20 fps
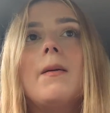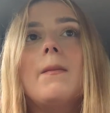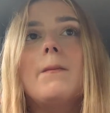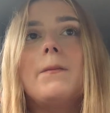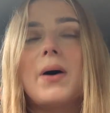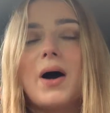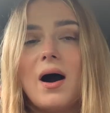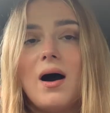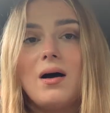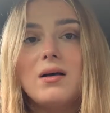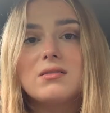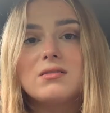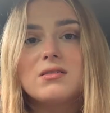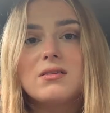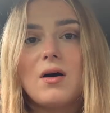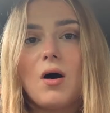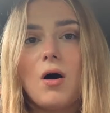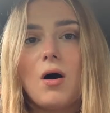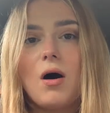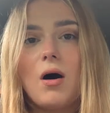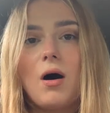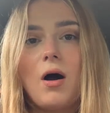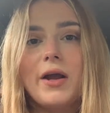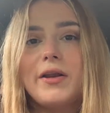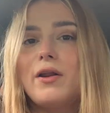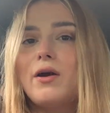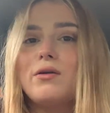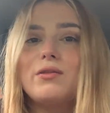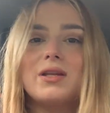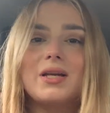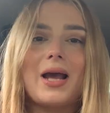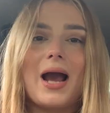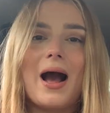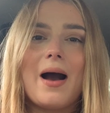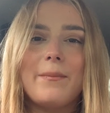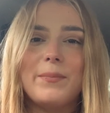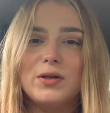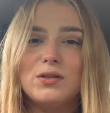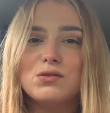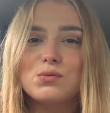But I know that it
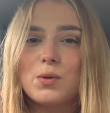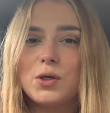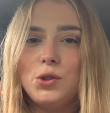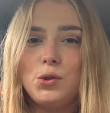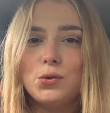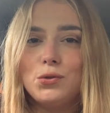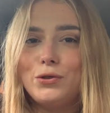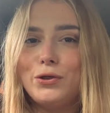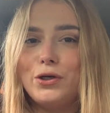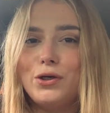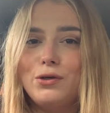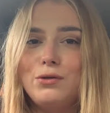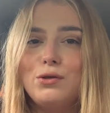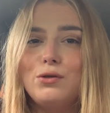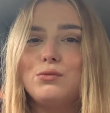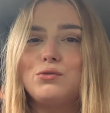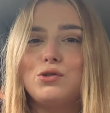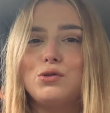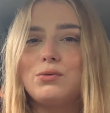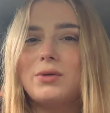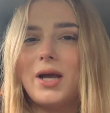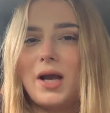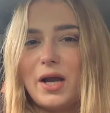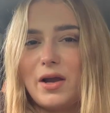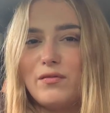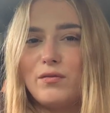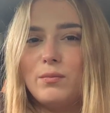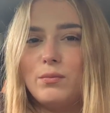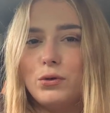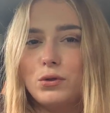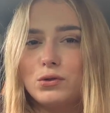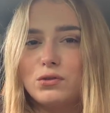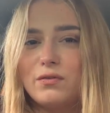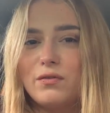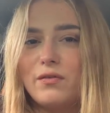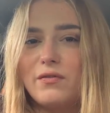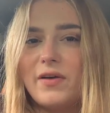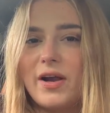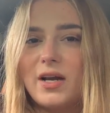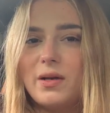happens when you're new, you do get given blocks of
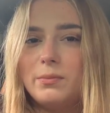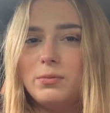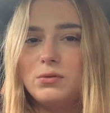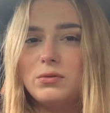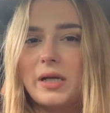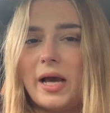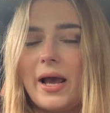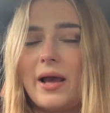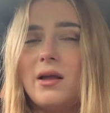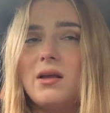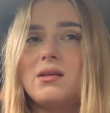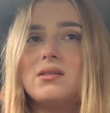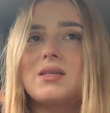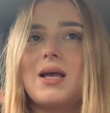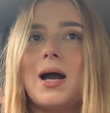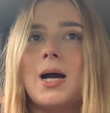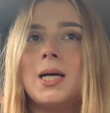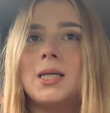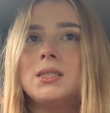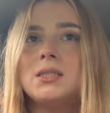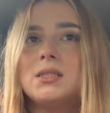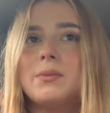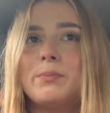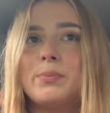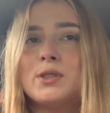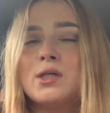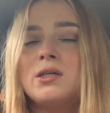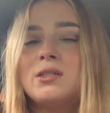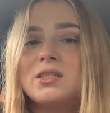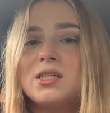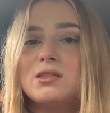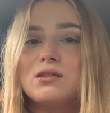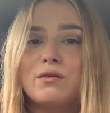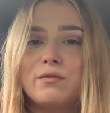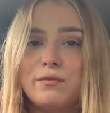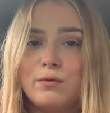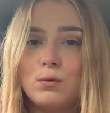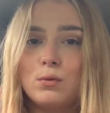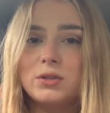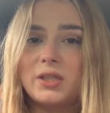available days and because it's a
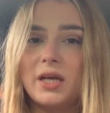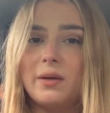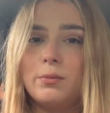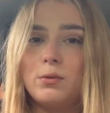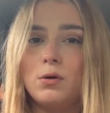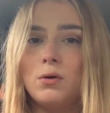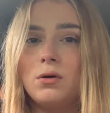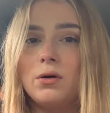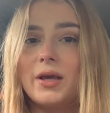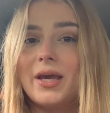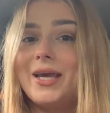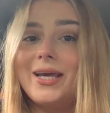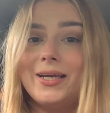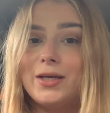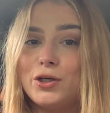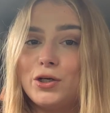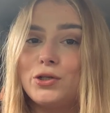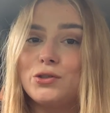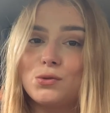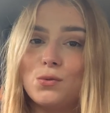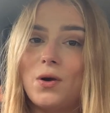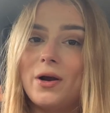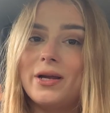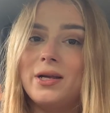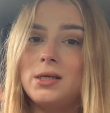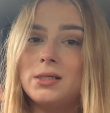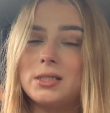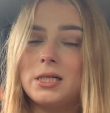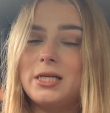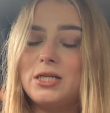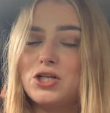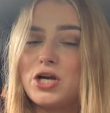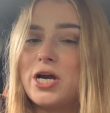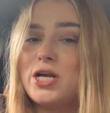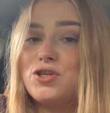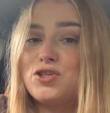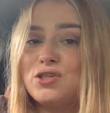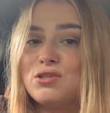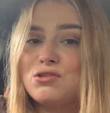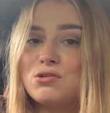four day block, it could quite easily
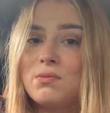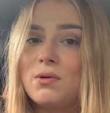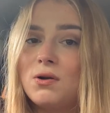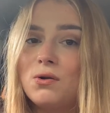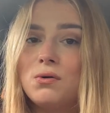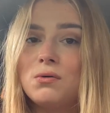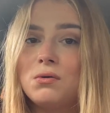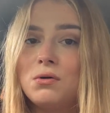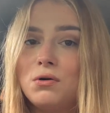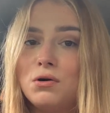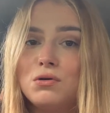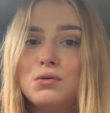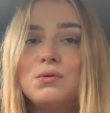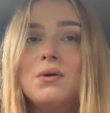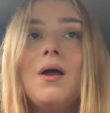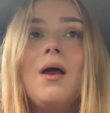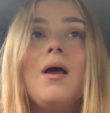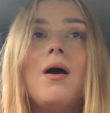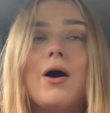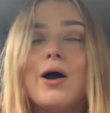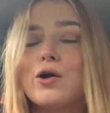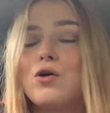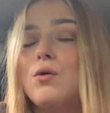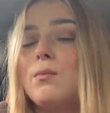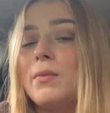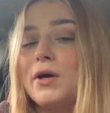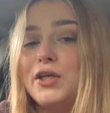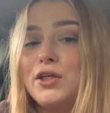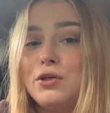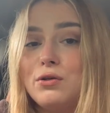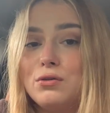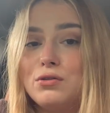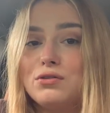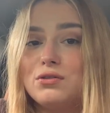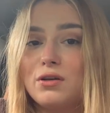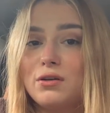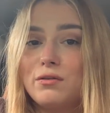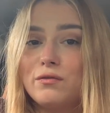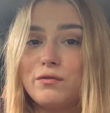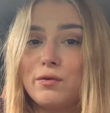change into a long haul. I got my
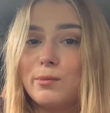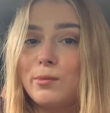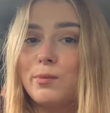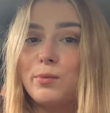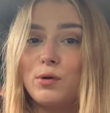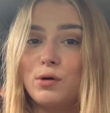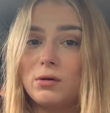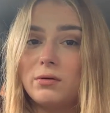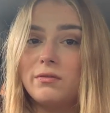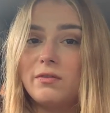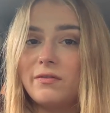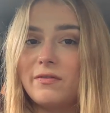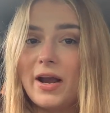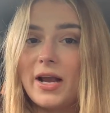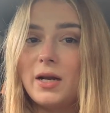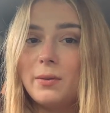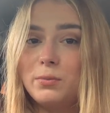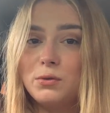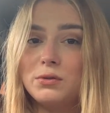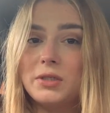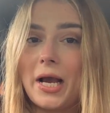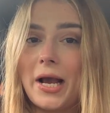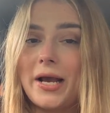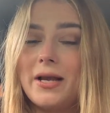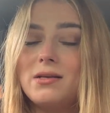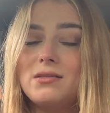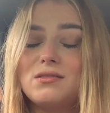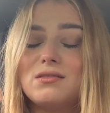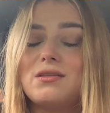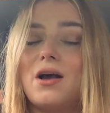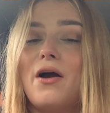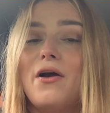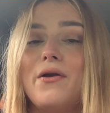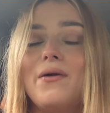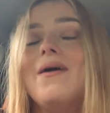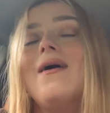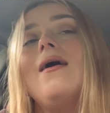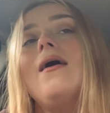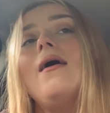Houston from a block of available days, so